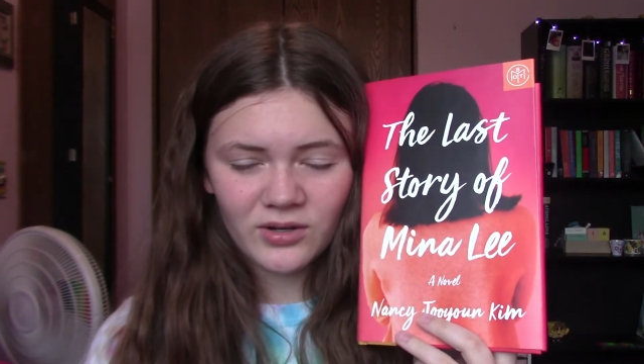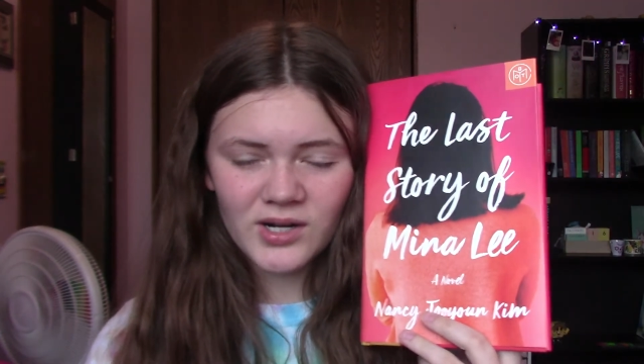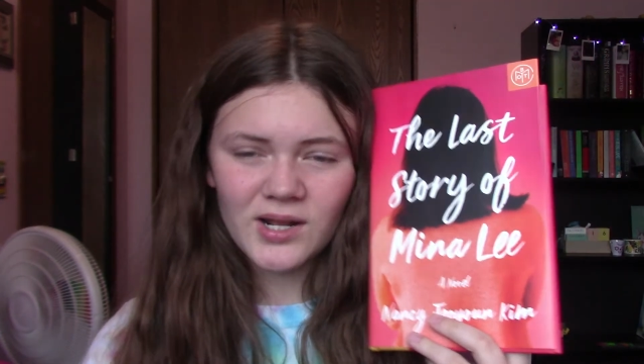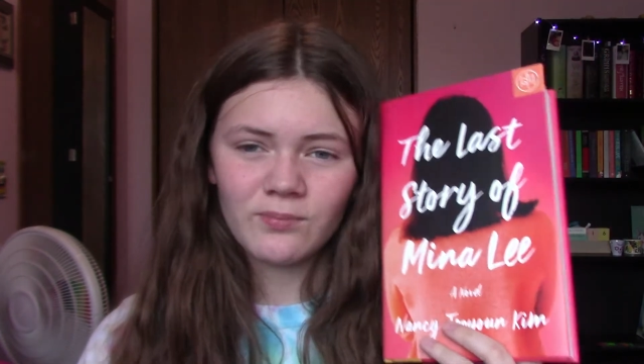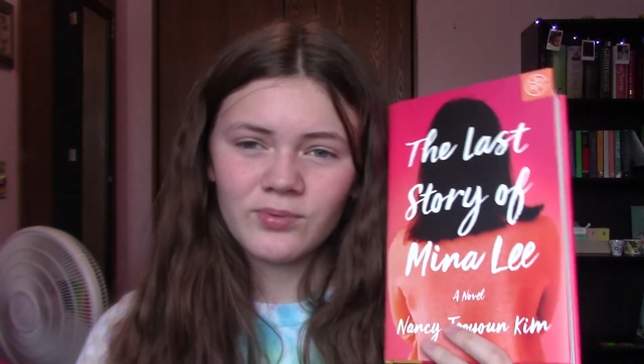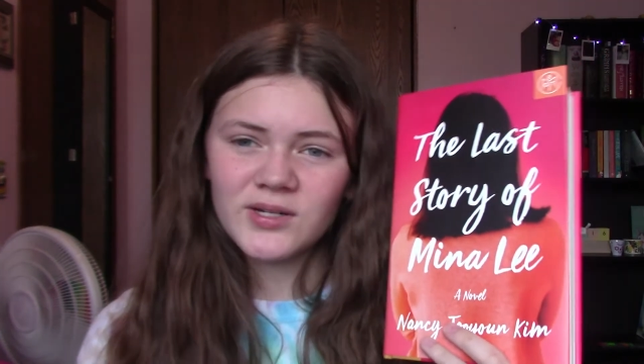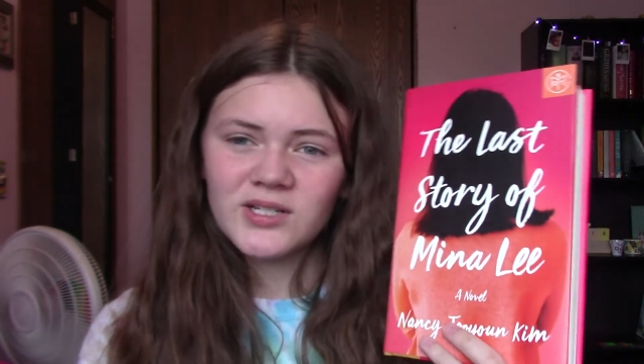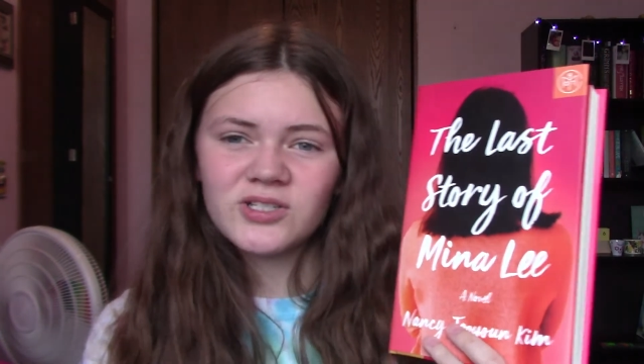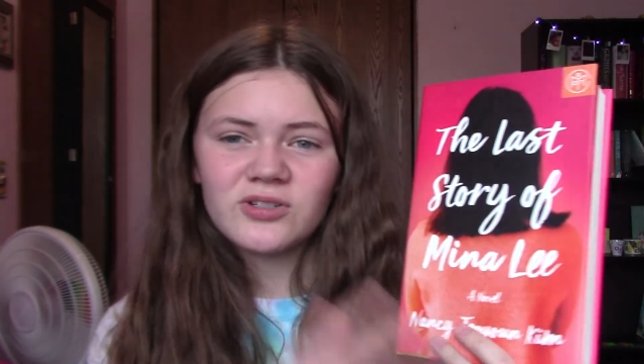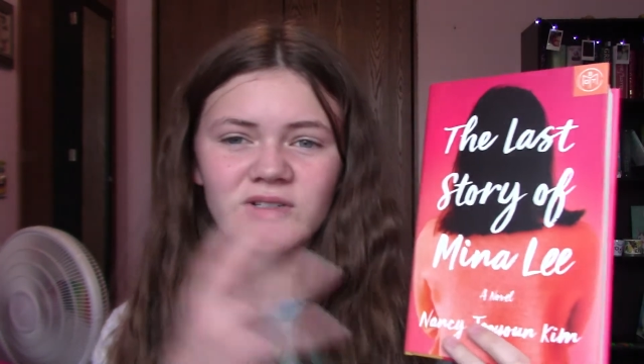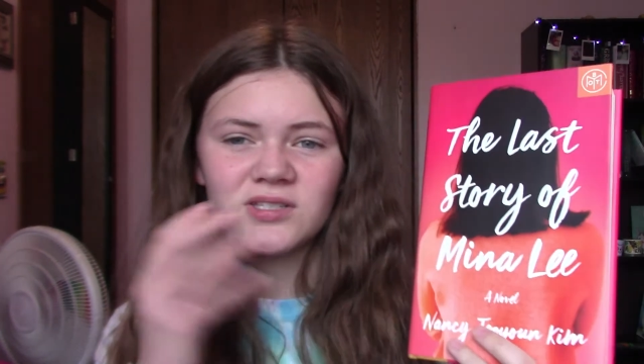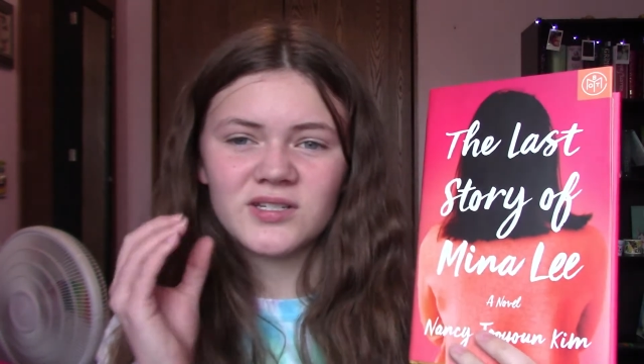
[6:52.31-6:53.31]
and I'm pretty
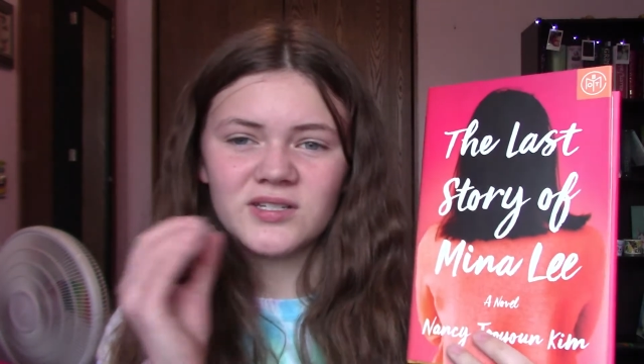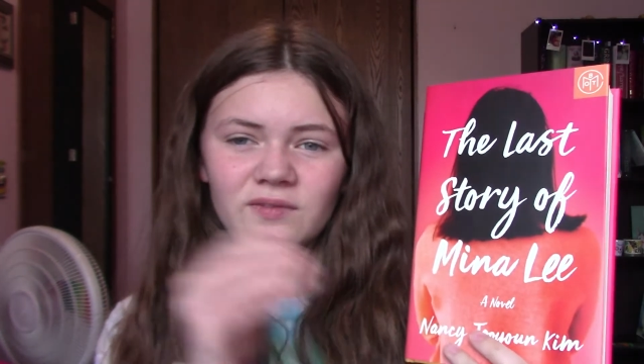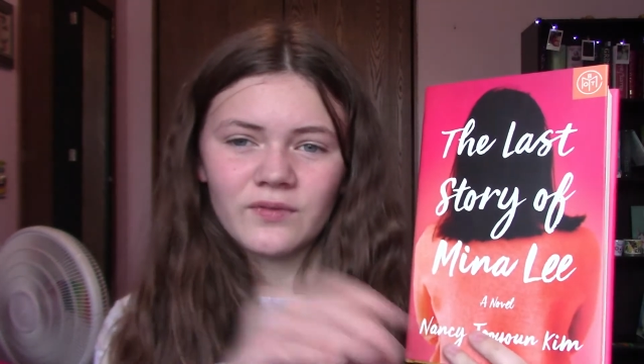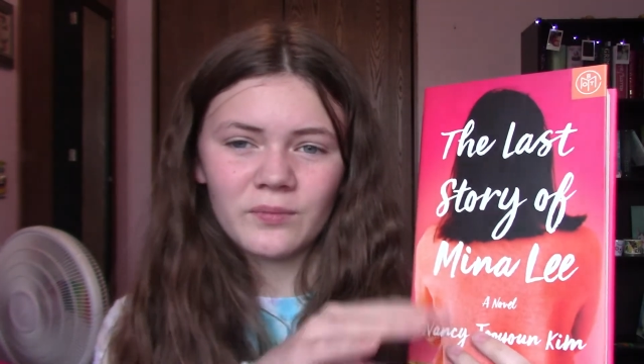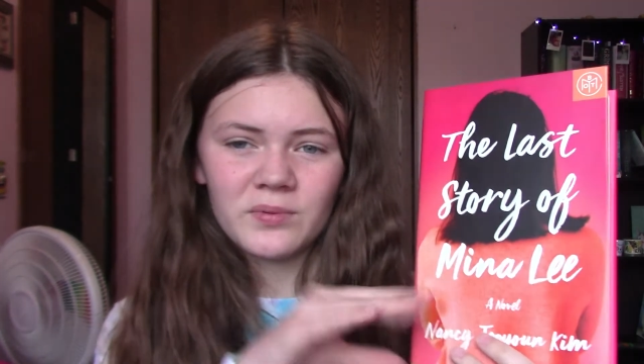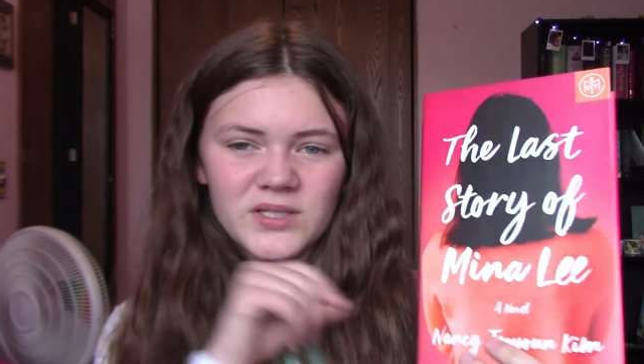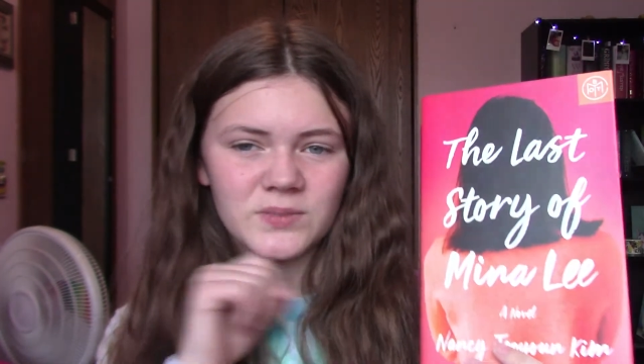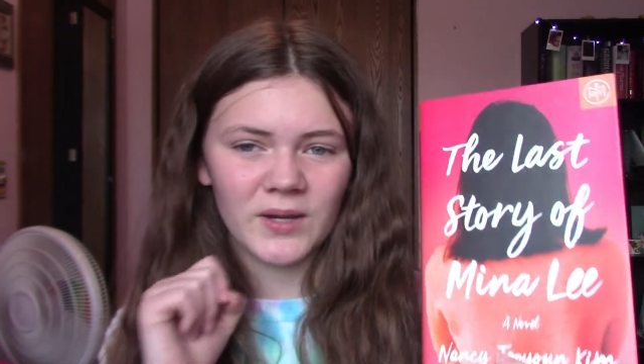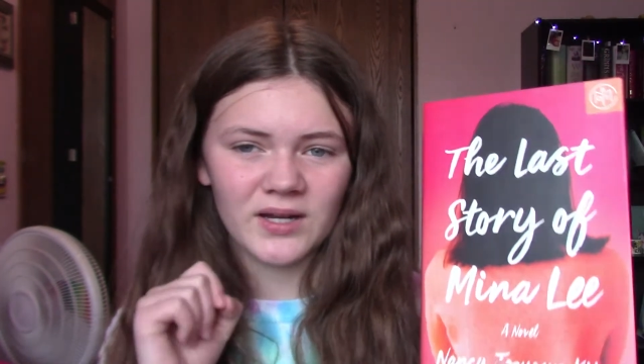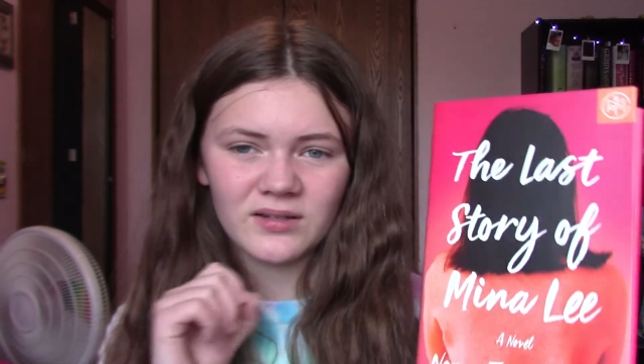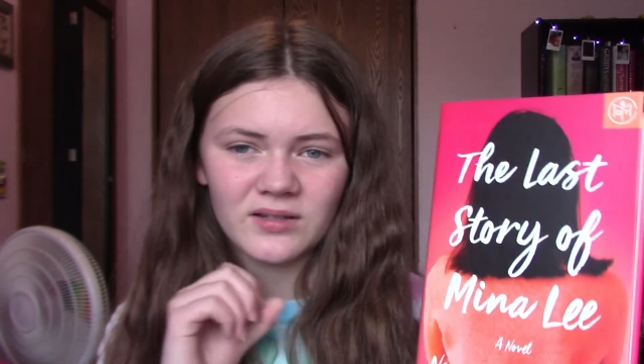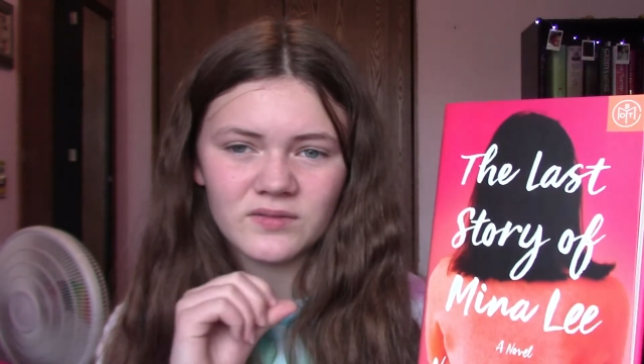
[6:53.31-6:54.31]
sure it's in different
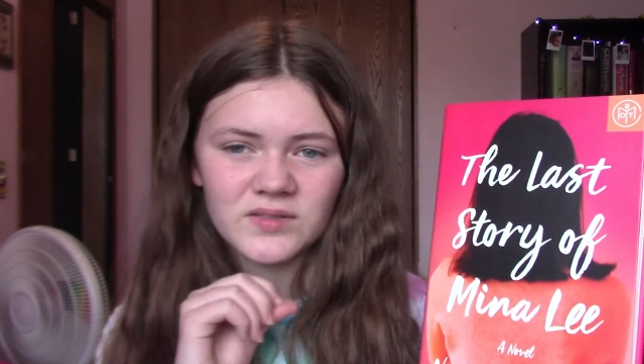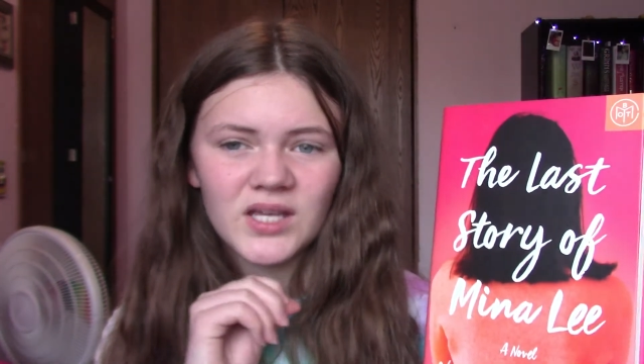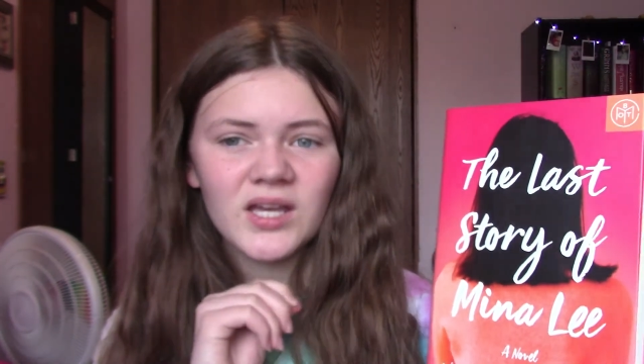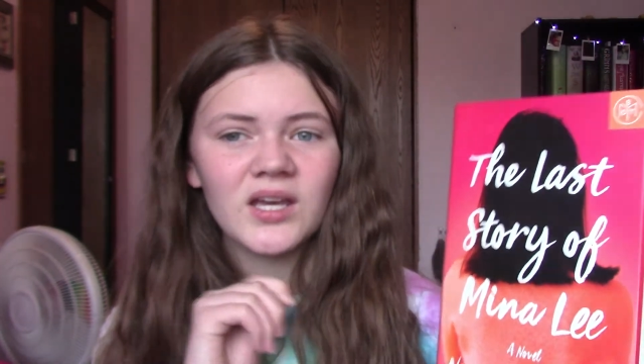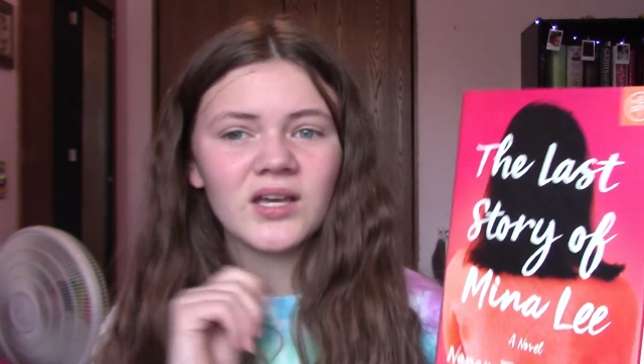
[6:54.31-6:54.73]
perspectives.